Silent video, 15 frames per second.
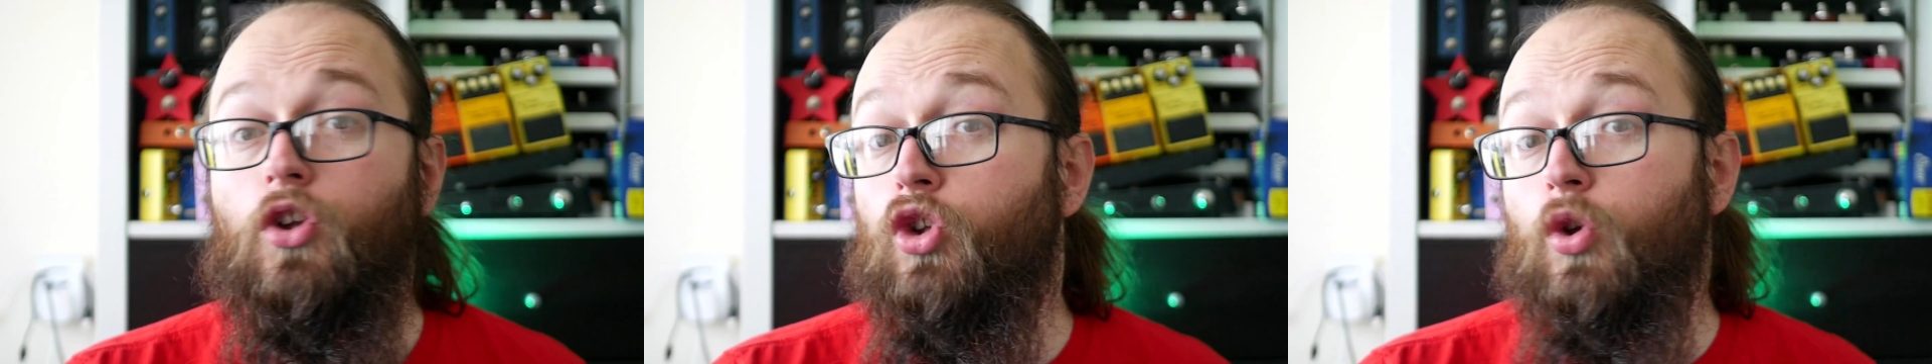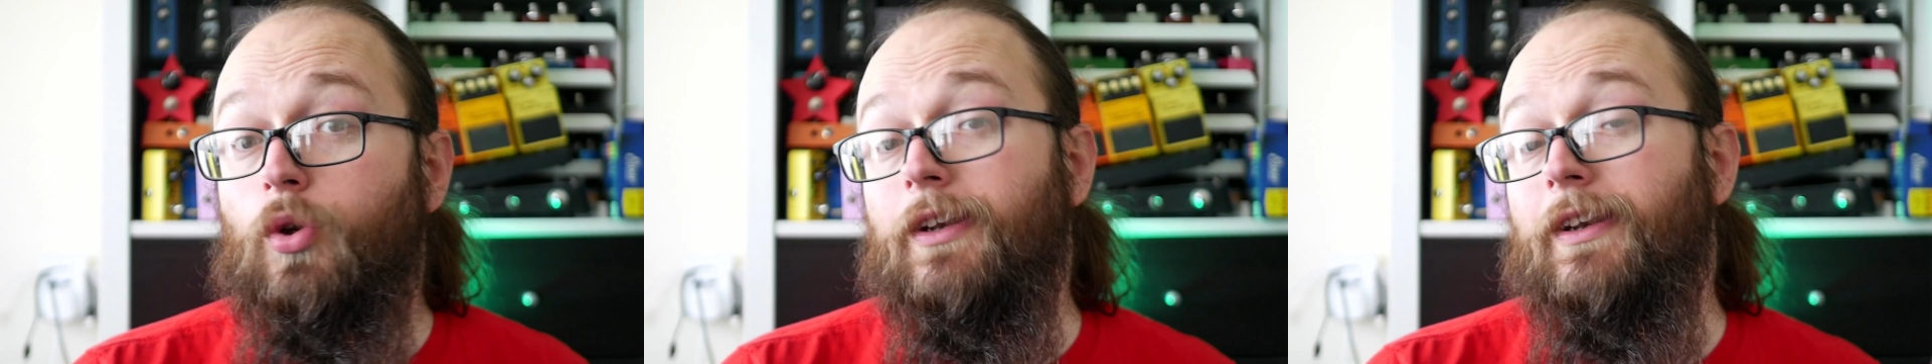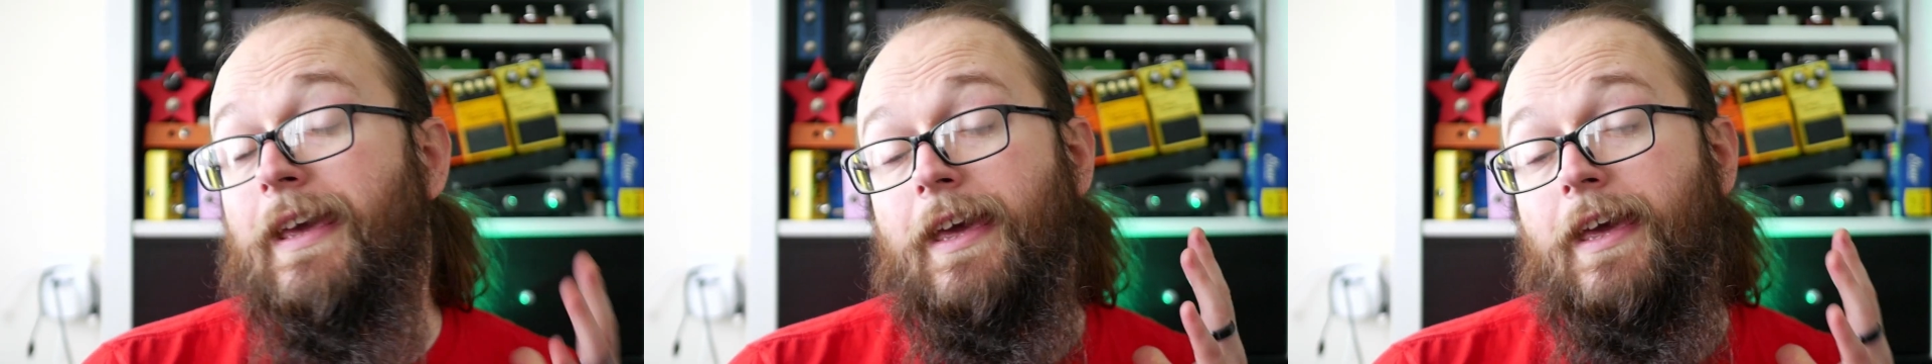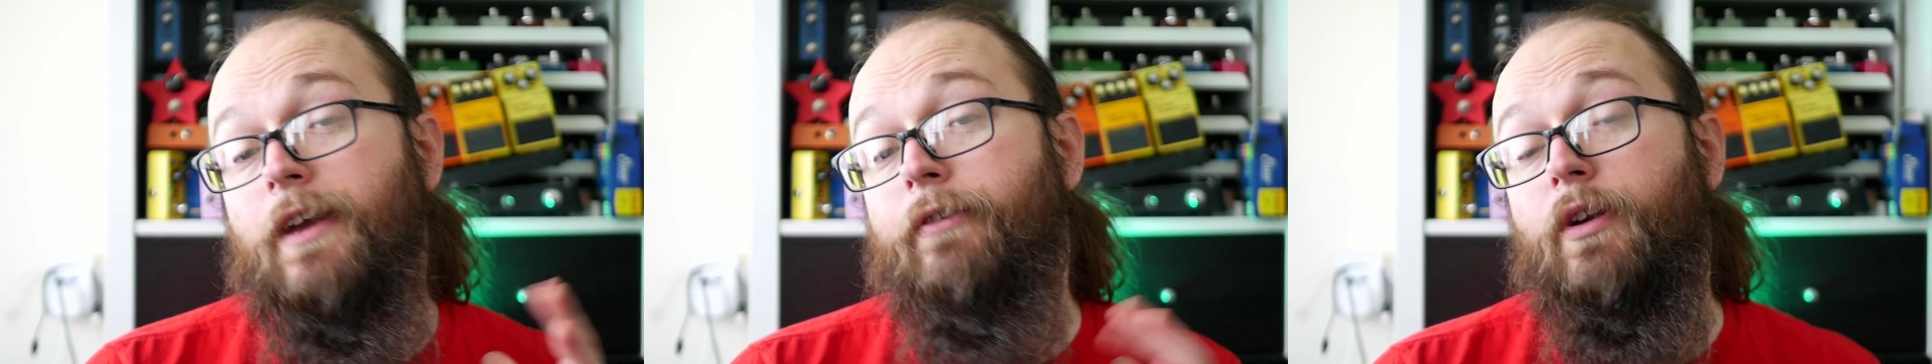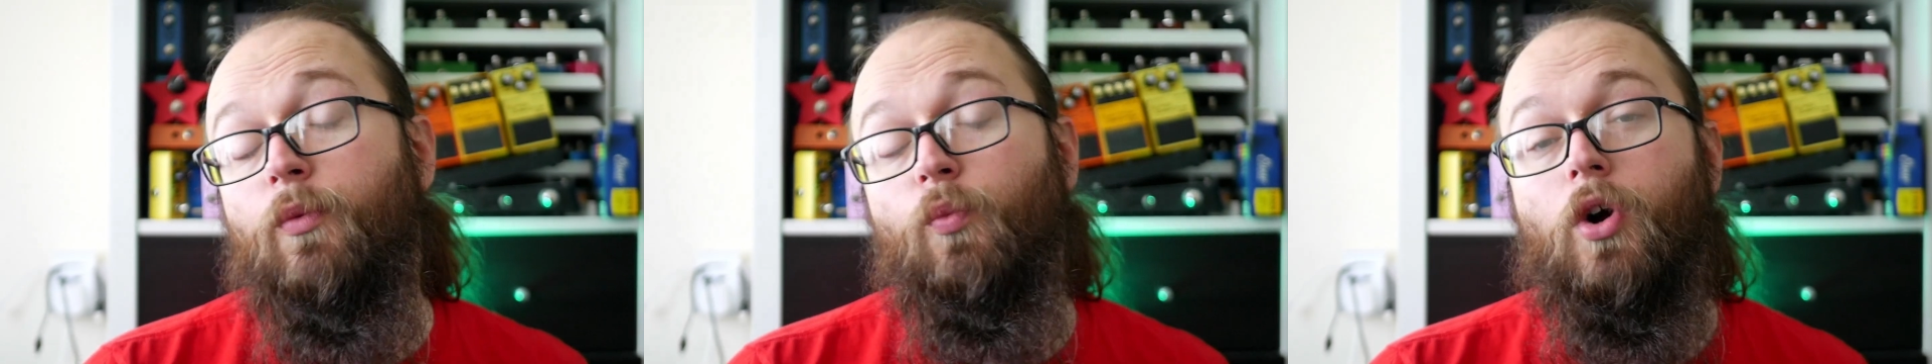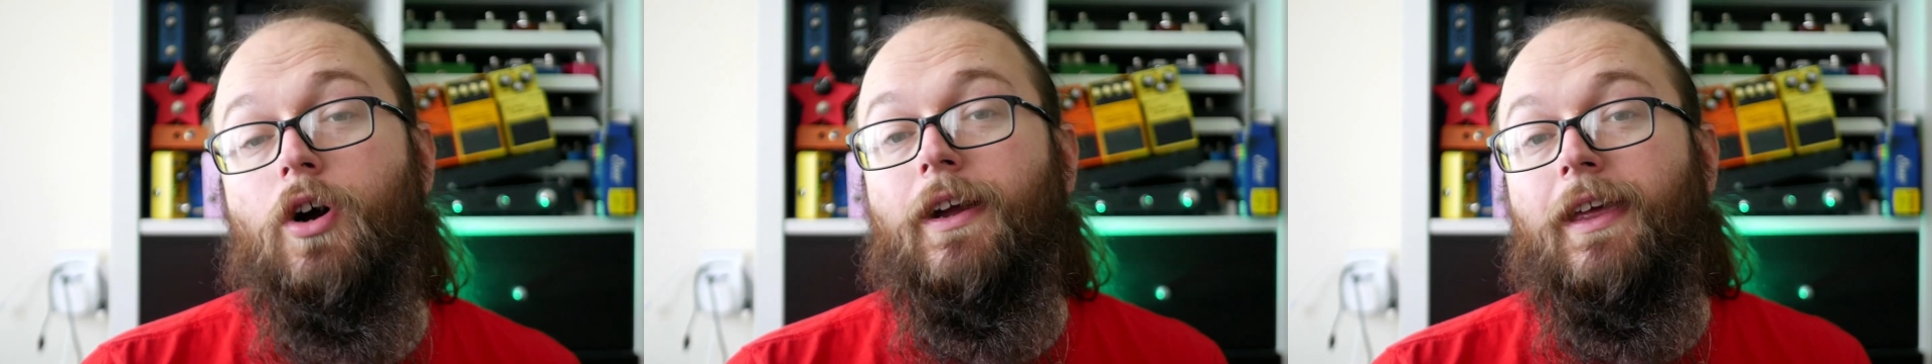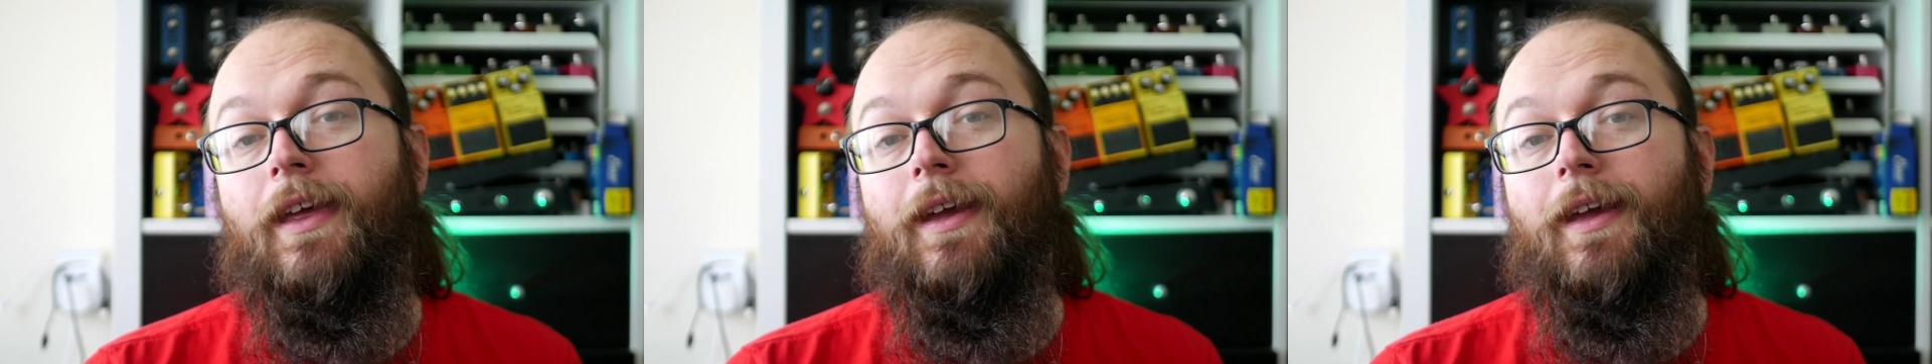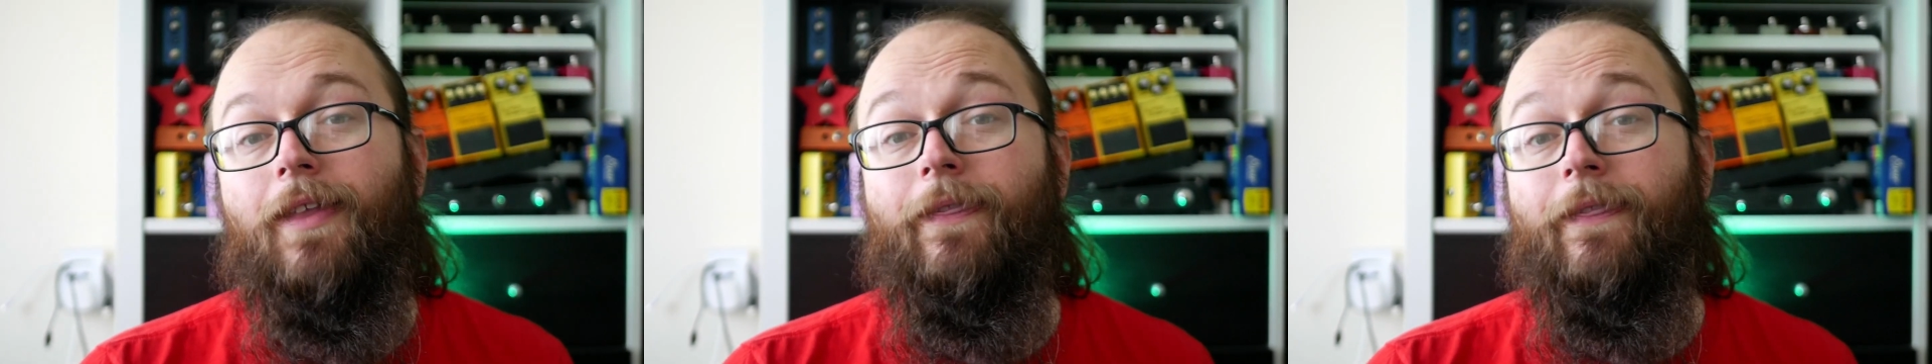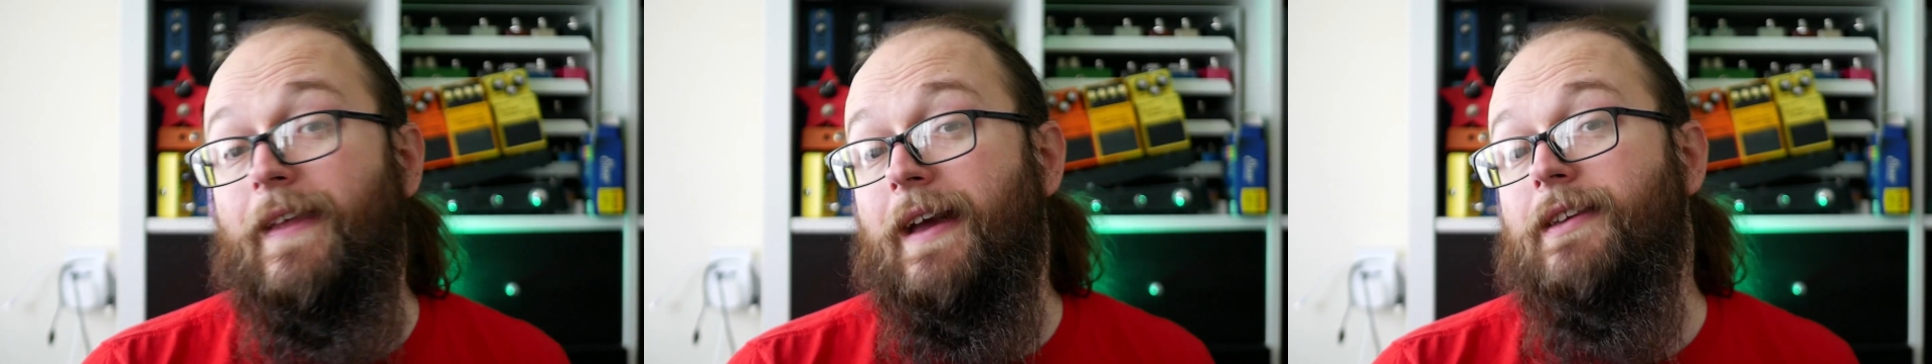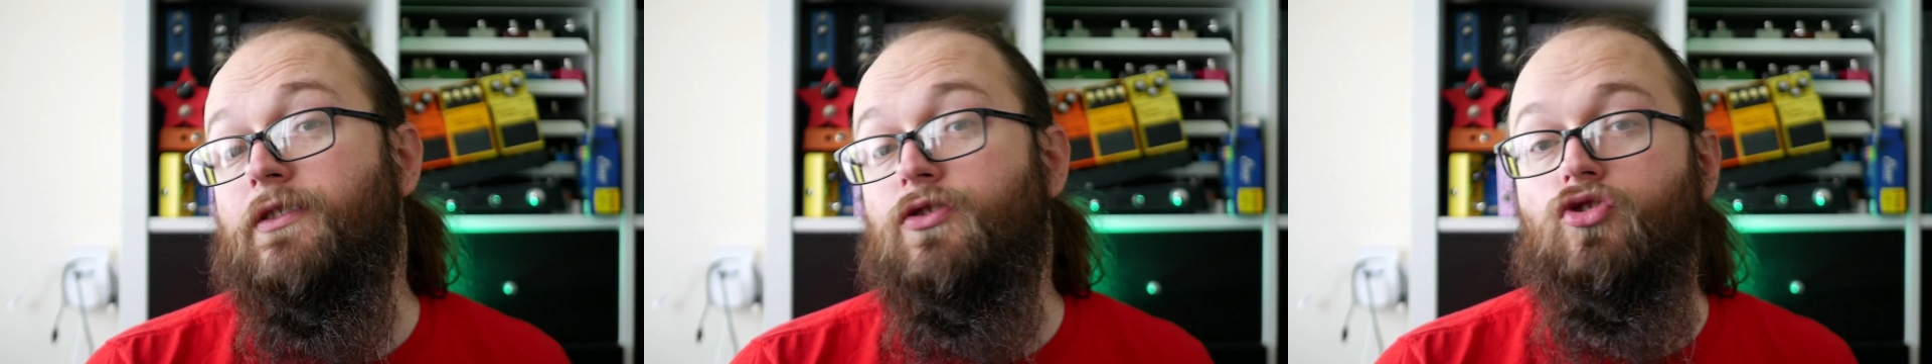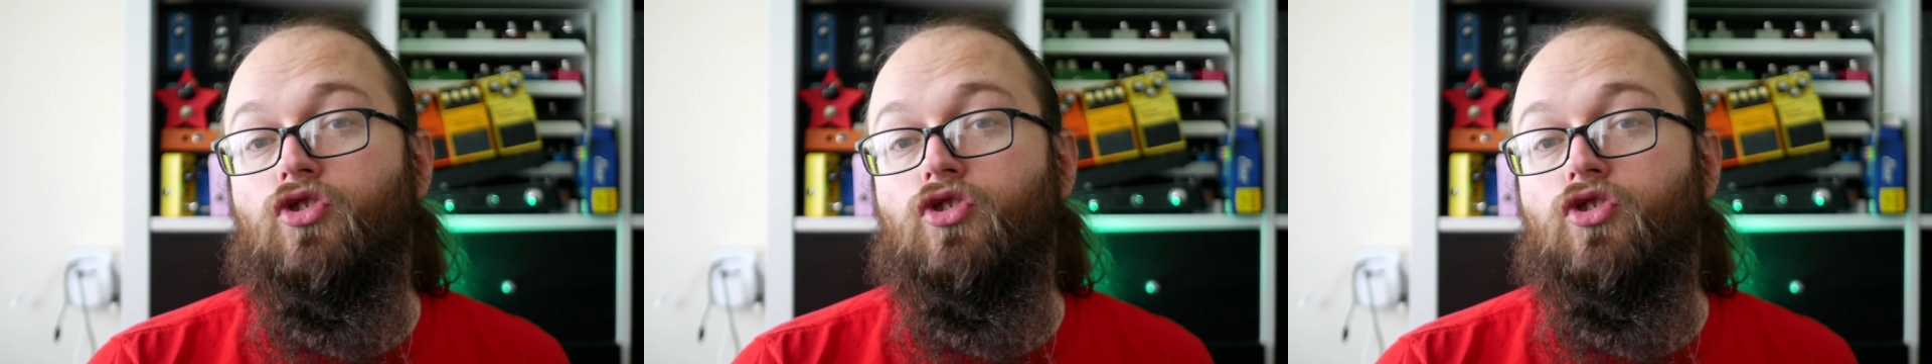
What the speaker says: can hear it working, and that is